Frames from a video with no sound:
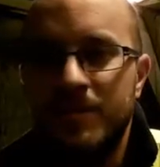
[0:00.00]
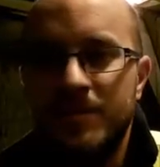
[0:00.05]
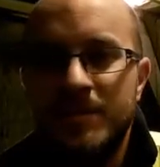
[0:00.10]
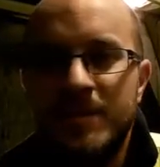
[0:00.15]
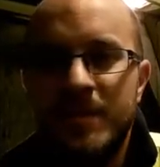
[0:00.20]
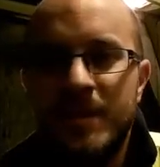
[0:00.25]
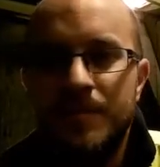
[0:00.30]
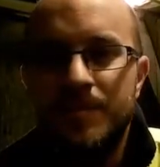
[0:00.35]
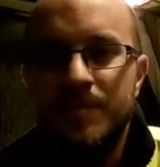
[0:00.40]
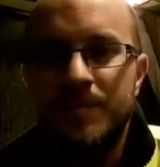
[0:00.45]
got
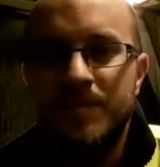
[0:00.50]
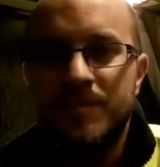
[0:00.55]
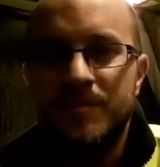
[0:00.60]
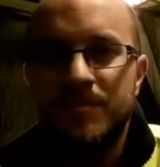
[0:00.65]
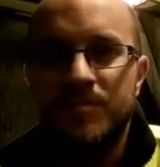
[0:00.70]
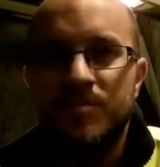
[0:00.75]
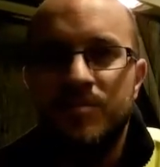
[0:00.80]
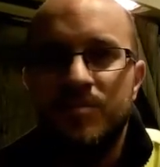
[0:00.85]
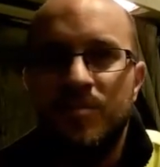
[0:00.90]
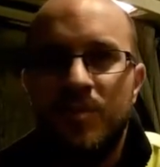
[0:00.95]
tipped.
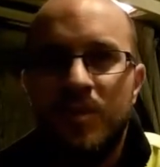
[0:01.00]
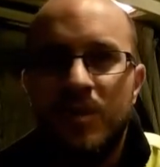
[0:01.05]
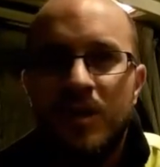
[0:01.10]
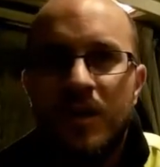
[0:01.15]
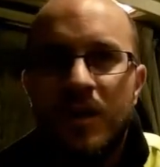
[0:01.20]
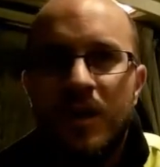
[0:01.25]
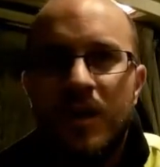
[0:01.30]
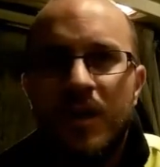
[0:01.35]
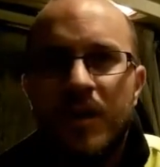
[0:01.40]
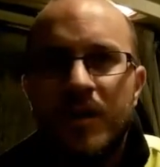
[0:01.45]

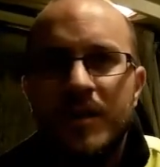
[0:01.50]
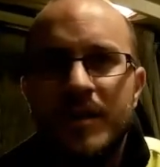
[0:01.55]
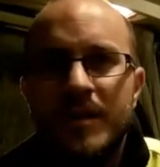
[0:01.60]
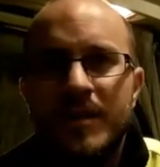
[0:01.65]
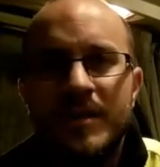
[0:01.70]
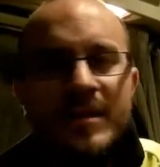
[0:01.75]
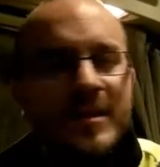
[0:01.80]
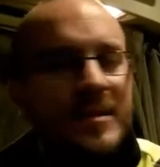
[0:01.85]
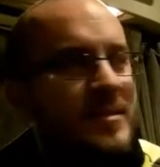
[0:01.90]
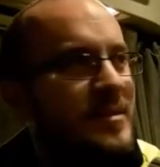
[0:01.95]

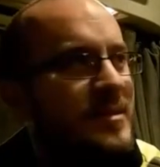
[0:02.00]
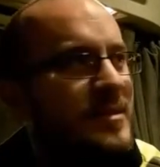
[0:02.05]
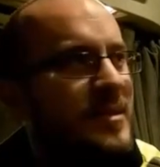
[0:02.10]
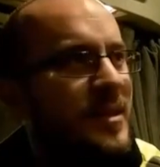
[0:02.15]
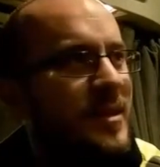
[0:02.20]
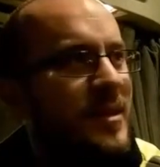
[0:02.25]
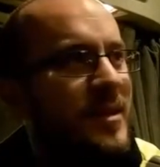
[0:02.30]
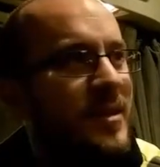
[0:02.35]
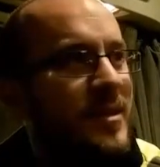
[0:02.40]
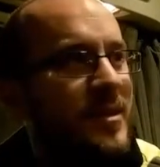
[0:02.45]
It's
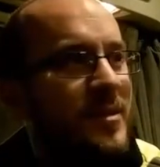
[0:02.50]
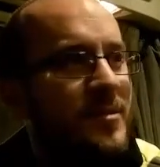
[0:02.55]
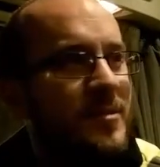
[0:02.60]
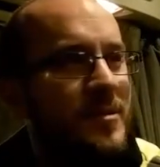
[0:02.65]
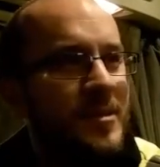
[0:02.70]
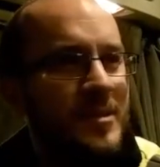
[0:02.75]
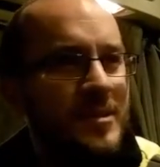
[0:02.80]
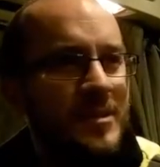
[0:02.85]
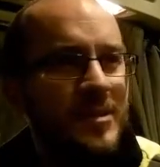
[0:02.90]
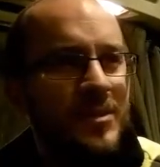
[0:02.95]

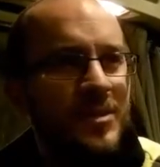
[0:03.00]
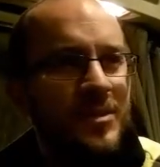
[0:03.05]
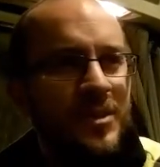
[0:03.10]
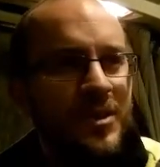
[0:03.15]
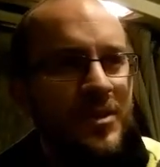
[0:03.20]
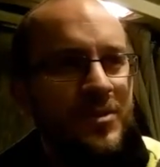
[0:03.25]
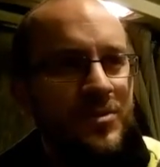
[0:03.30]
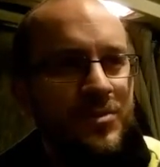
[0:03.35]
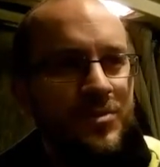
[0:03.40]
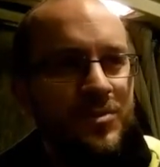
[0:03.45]
an
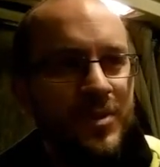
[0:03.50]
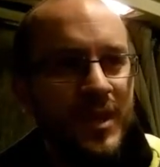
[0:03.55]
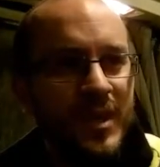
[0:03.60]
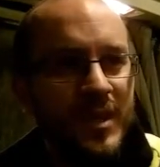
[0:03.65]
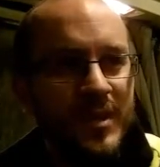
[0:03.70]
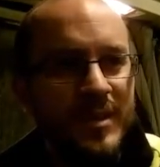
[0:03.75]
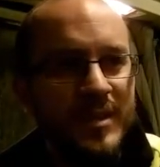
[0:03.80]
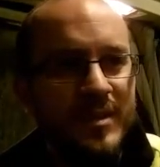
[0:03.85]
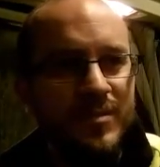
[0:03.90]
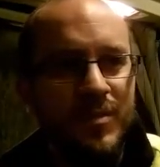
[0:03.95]
unusual
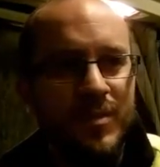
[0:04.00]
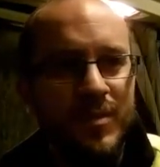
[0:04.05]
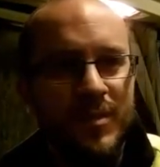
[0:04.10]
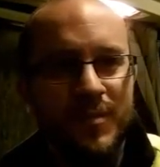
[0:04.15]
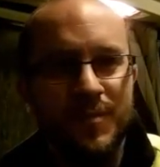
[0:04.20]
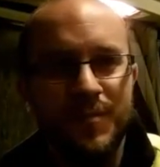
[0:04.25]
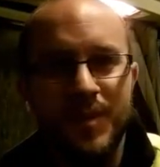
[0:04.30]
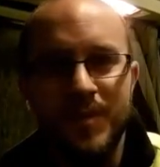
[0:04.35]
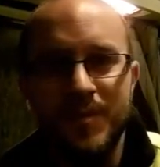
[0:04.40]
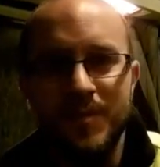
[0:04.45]
trailer, this one.
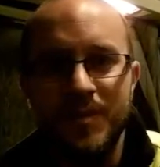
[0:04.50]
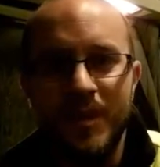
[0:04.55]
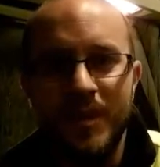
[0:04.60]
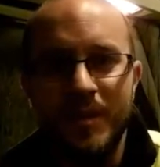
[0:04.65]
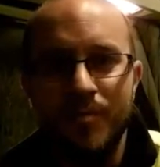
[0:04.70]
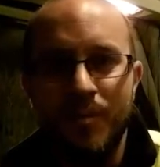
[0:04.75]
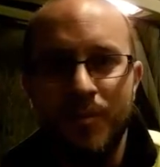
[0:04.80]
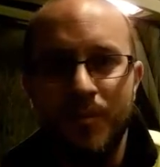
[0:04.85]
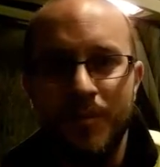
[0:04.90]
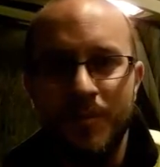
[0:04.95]
I've never
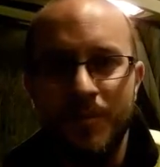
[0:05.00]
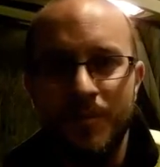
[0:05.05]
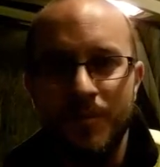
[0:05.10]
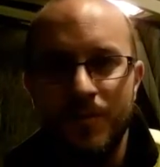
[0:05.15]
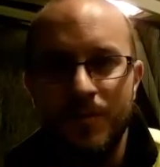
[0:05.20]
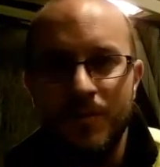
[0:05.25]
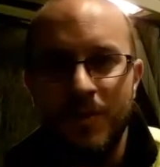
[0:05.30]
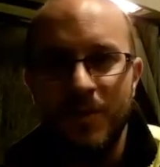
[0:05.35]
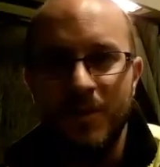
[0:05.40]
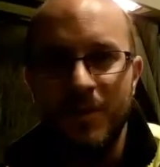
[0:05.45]
had one
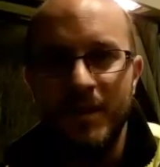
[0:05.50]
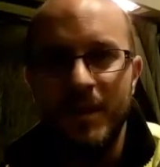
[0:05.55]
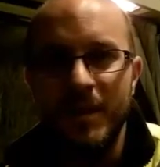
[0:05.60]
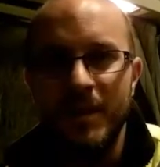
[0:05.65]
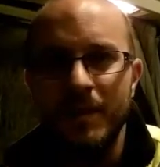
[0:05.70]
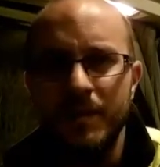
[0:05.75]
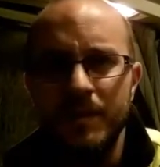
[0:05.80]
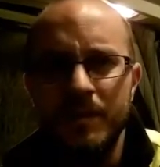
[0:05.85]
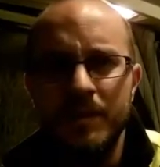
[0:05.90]
before like it.